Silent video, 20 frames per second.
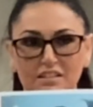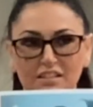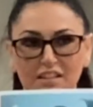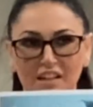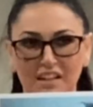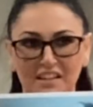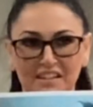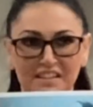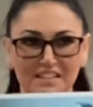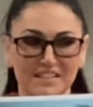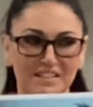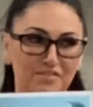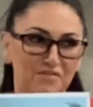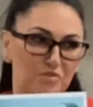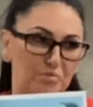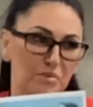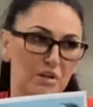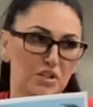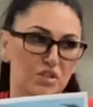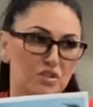take this
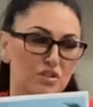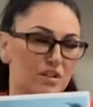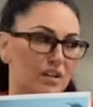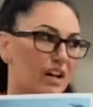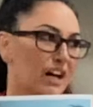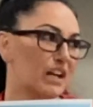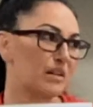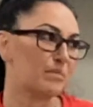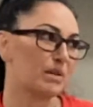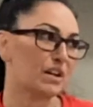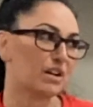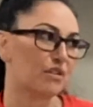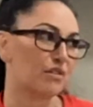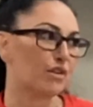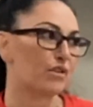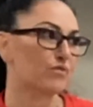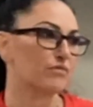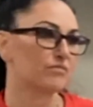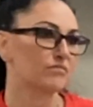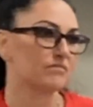information and kind of make
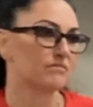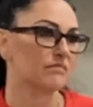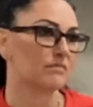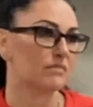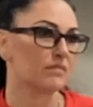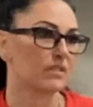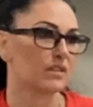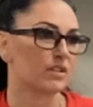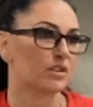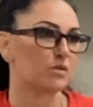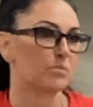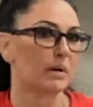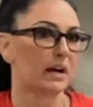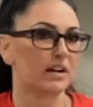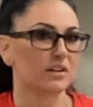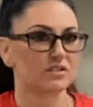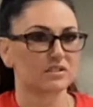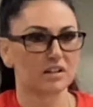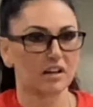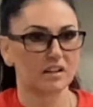your own little
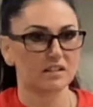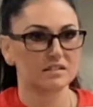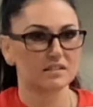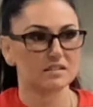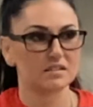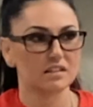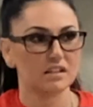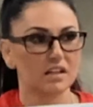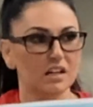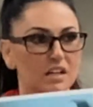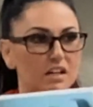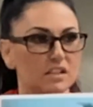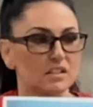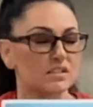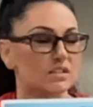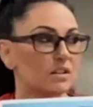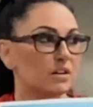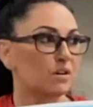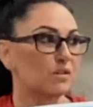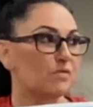buyer's guides.
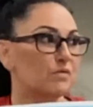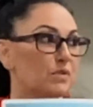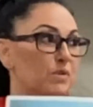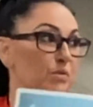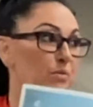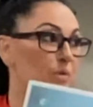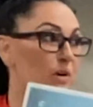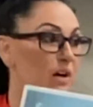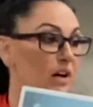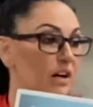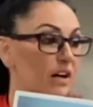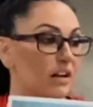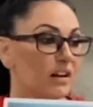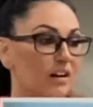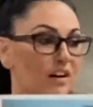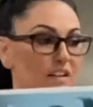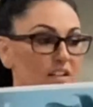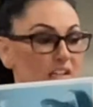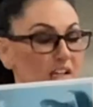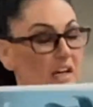So if you want
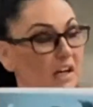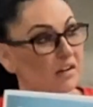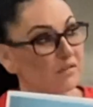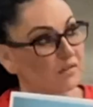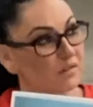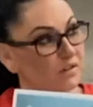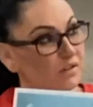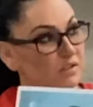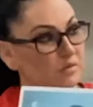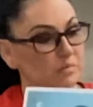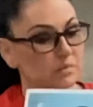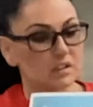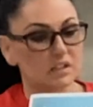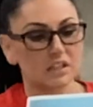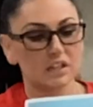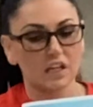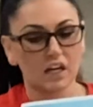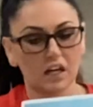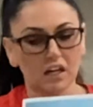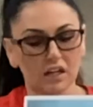on Canva or something
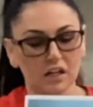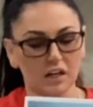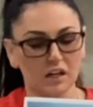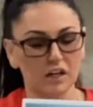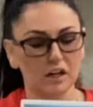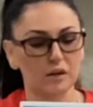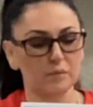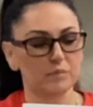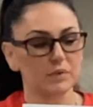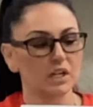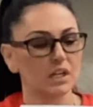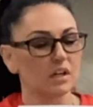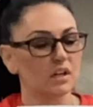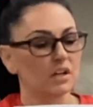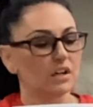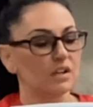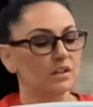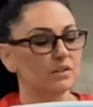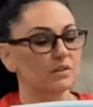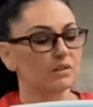like that,
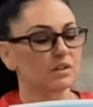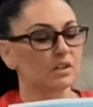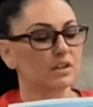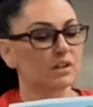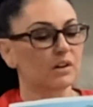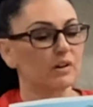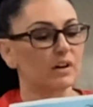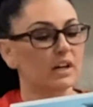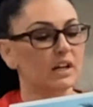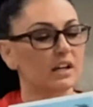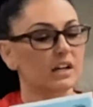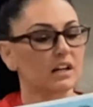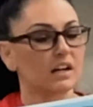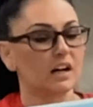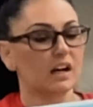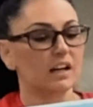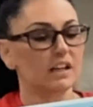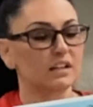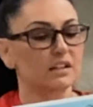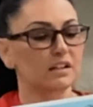you could go ahead and
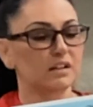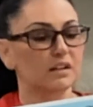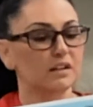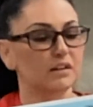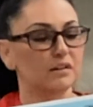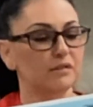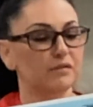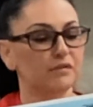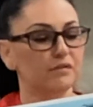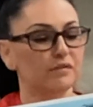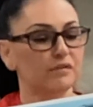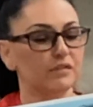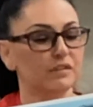kind of